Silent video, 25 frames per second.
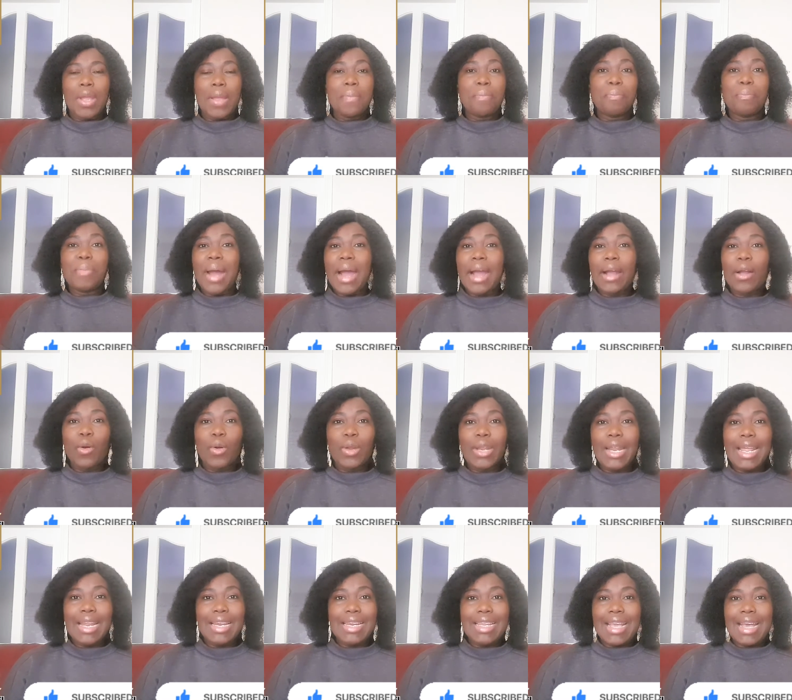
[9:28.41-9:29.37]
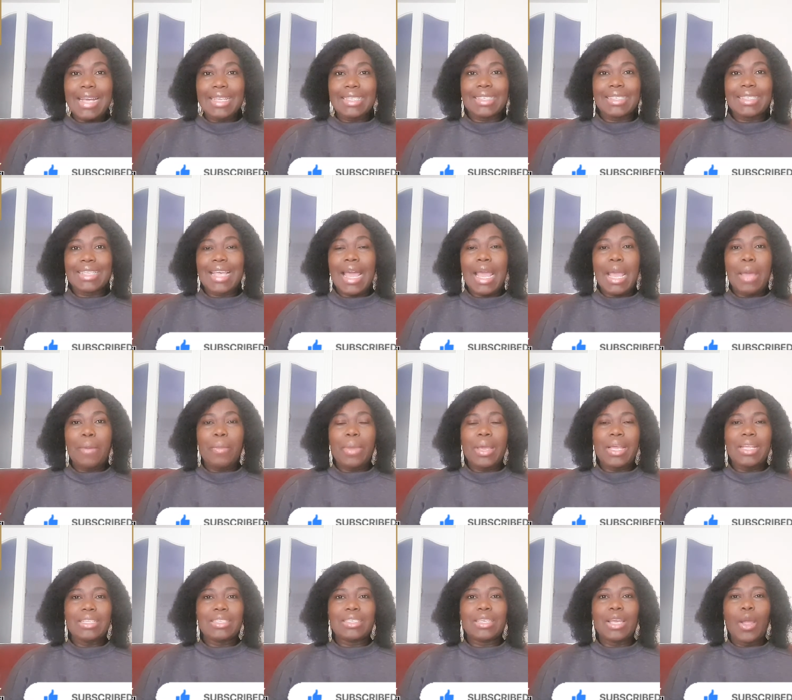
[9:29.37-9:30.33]
embark on any
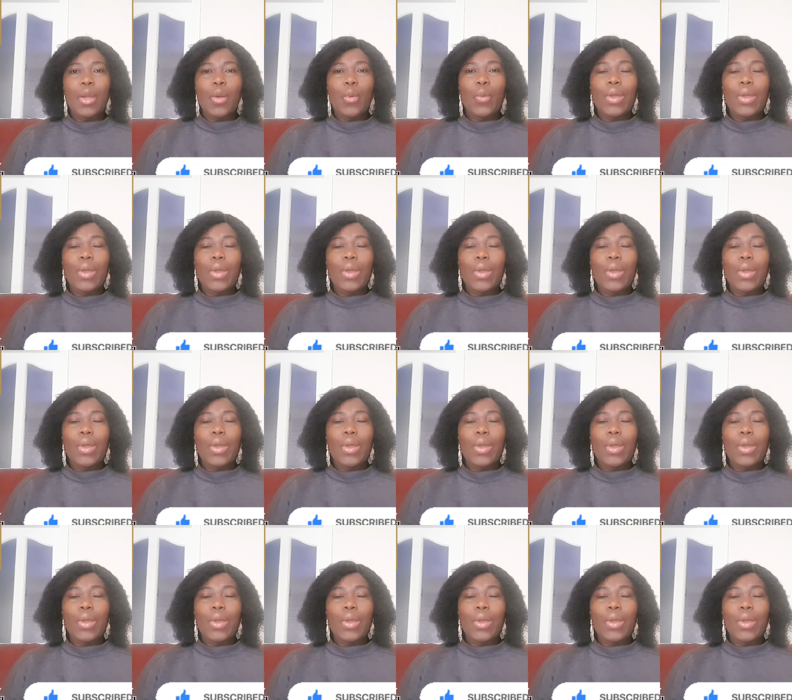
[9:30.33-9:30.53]
assignment,